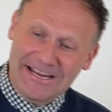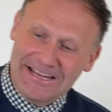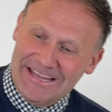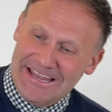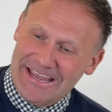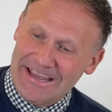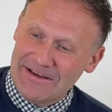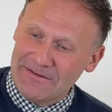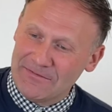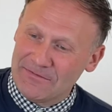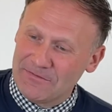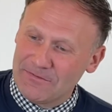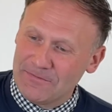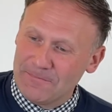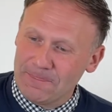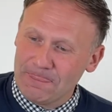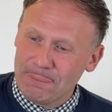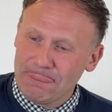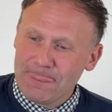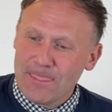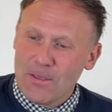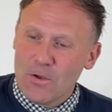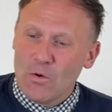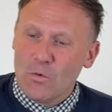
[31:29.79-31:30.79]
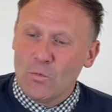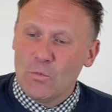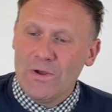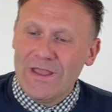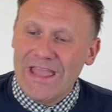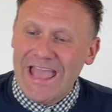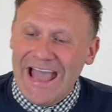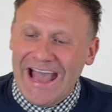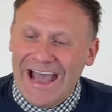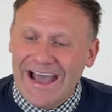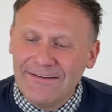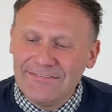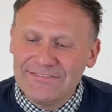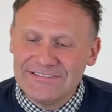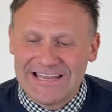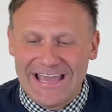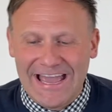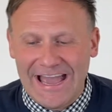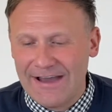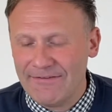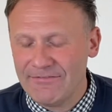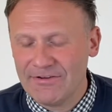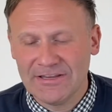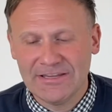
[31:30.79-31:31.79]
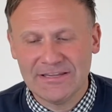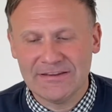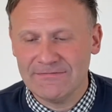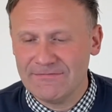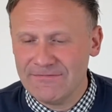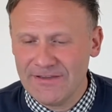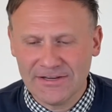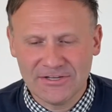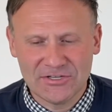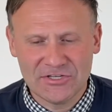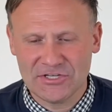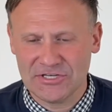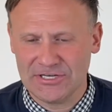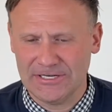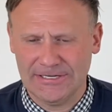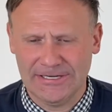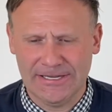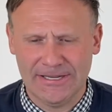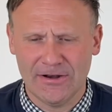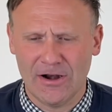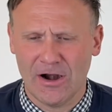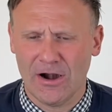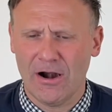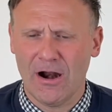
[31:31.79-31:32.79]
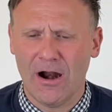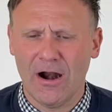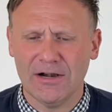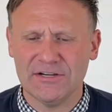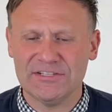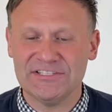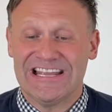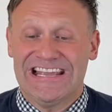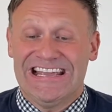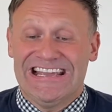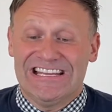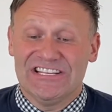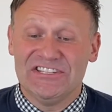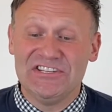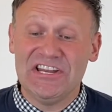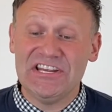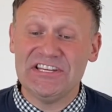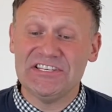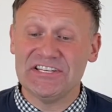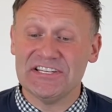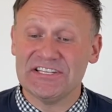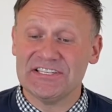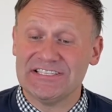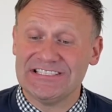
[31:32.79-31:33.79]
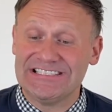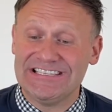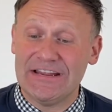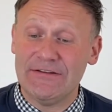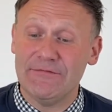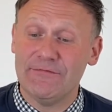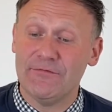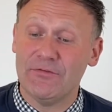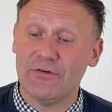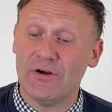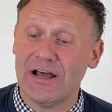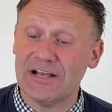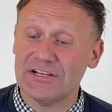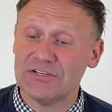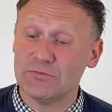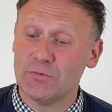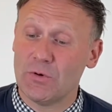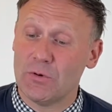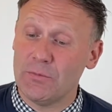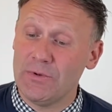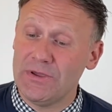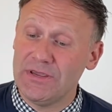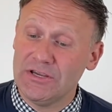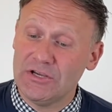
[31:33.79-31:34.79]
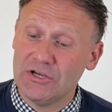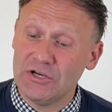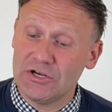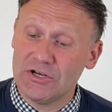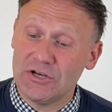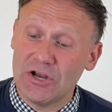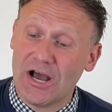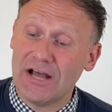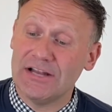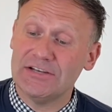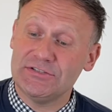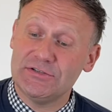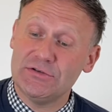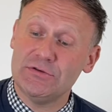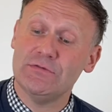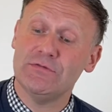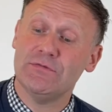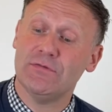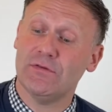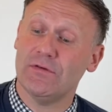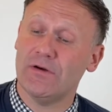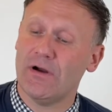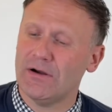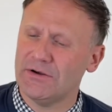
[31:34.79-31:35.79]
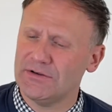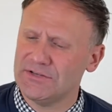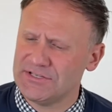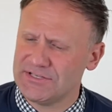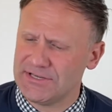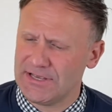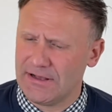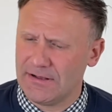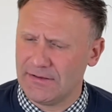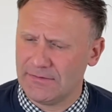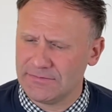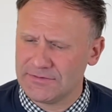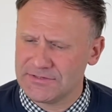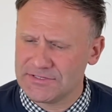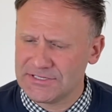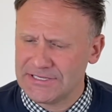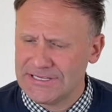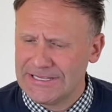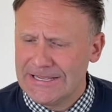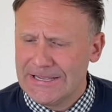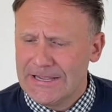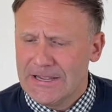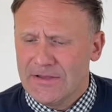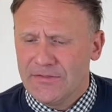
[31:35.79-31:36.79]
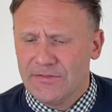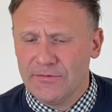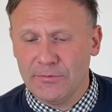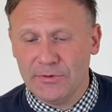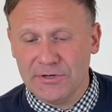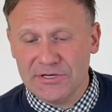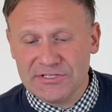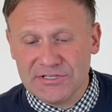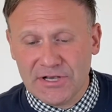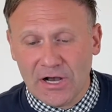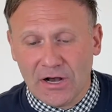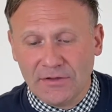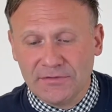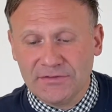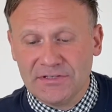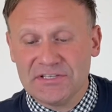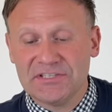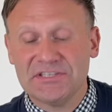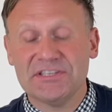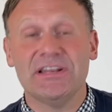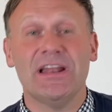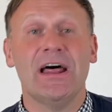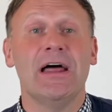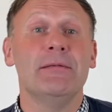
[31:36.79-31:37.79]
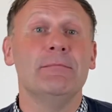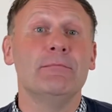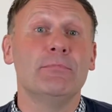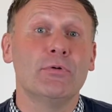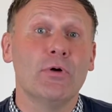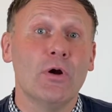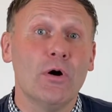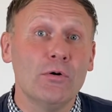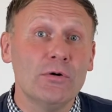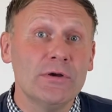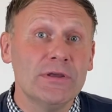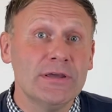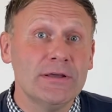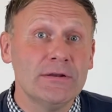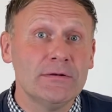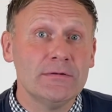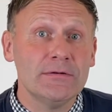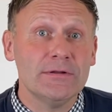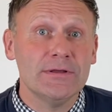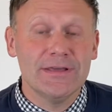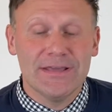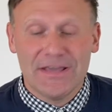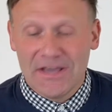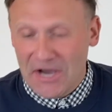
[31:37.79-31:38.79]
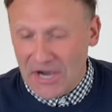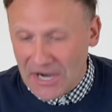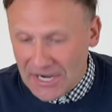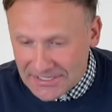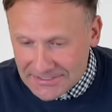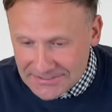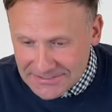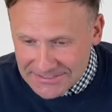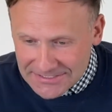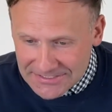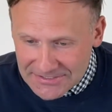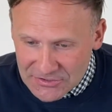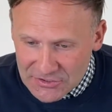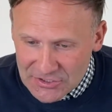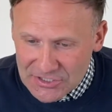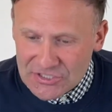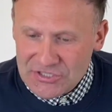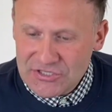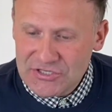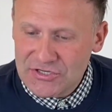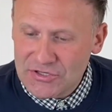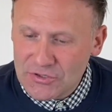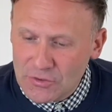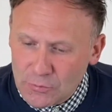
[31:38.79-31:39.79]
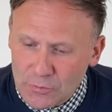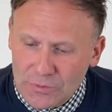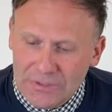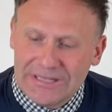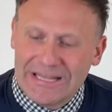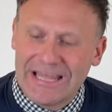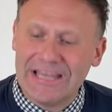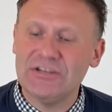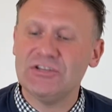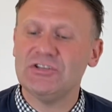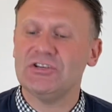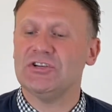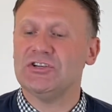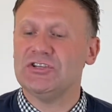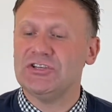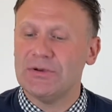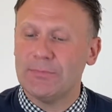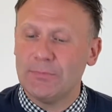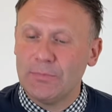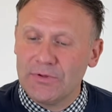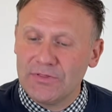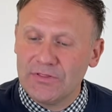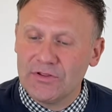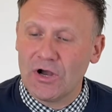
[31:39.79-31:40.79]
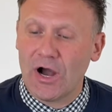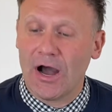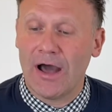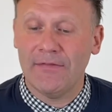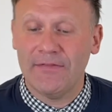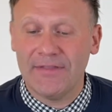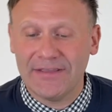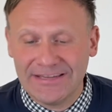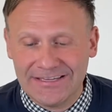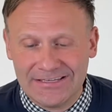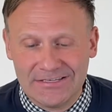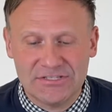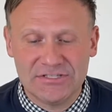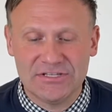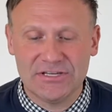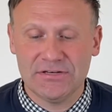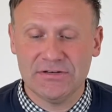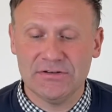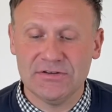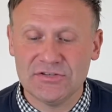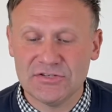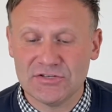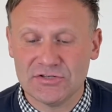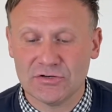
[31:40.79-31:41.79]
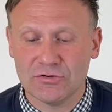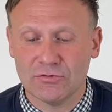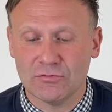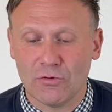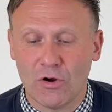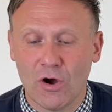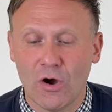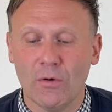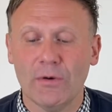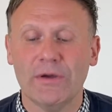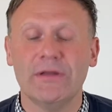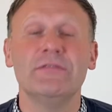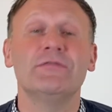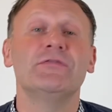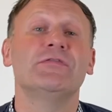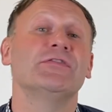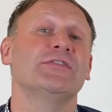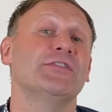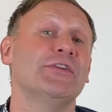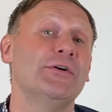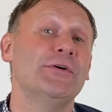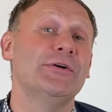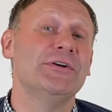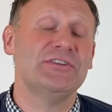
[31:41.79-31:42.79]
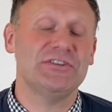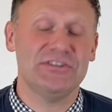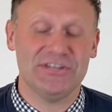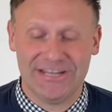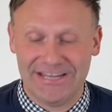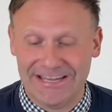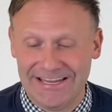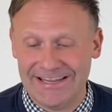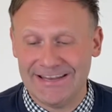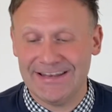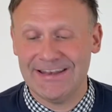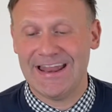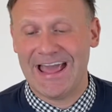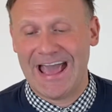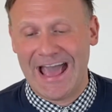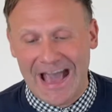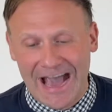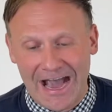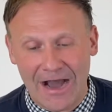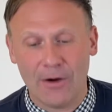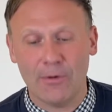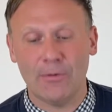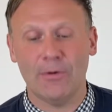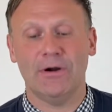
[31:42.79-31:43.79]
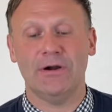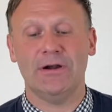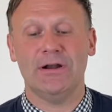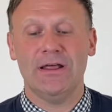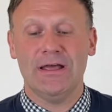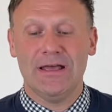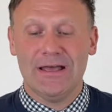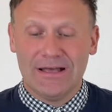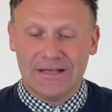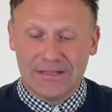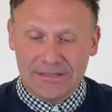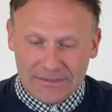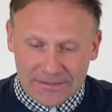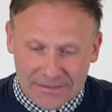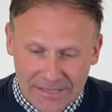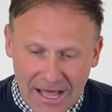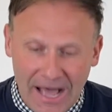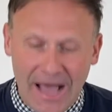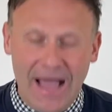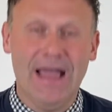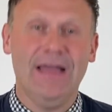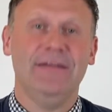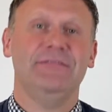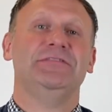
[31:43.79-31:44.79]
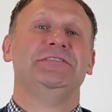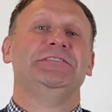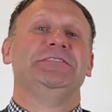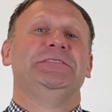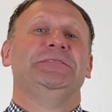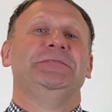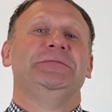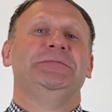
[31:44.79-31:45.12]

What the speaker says: give. We have to have a conviction in our hearts. Jesus did for us what we could not do for ourselves. The result is an unbroken, unconditional relationship with God that continues to grow and flourish in our lives.